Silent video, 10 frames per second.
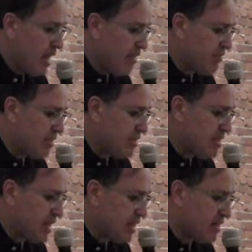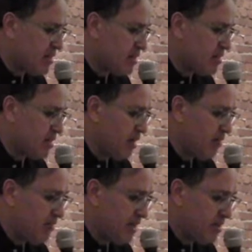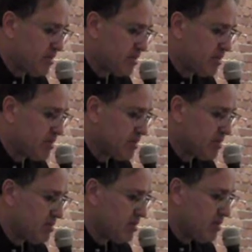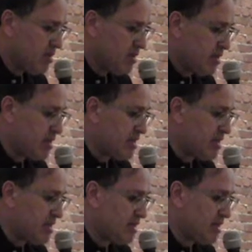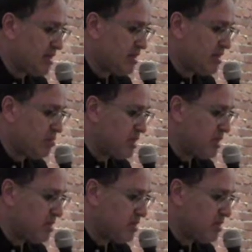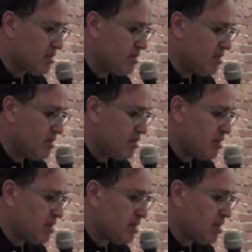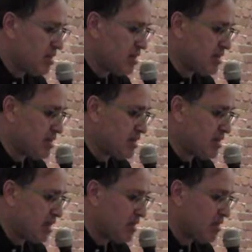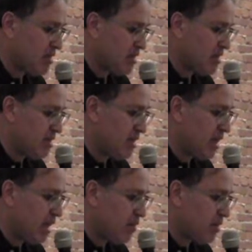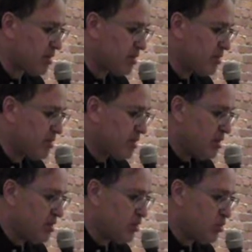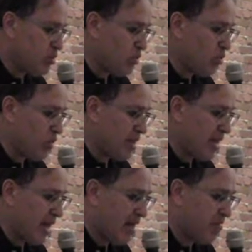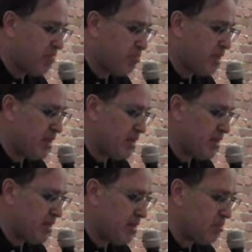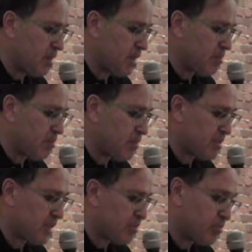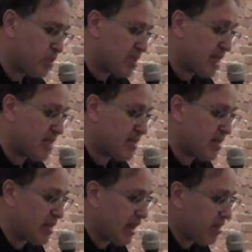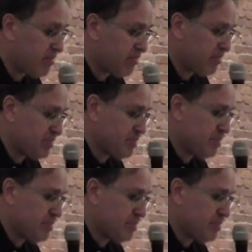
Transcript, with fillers: Every second a face. The sixty in the minute, the thirty-six hundred in an hour, the two and a half billion in my project projected life,